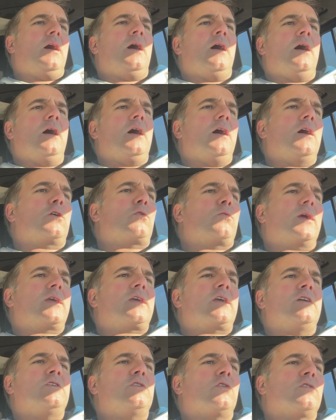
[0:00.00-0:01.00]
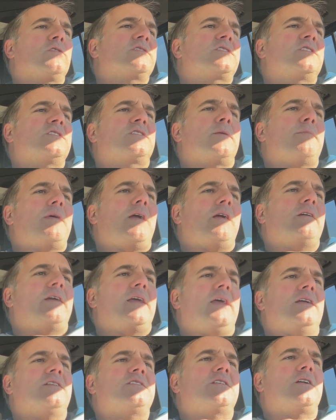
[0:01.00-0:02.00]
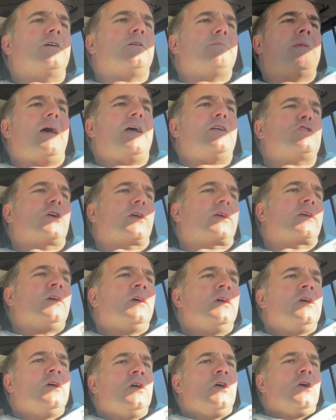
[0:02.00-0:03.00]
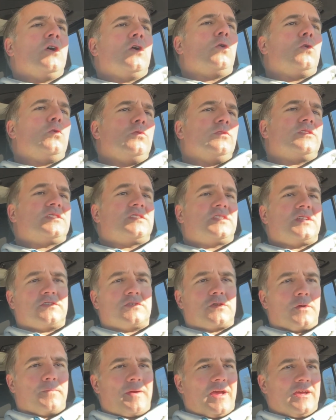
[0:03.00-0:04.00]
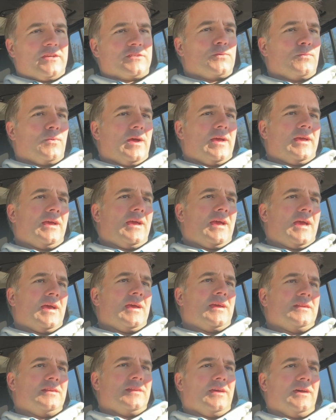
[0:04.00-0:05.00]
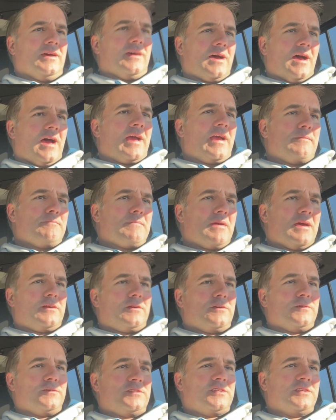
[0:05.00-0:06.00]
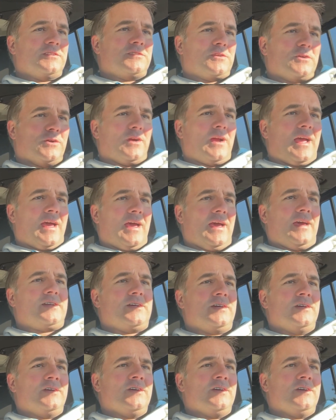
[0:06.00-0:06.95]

Uh, quick condolences to Marianne Stell Magic, whose sister passed away. And uh, I met her sister at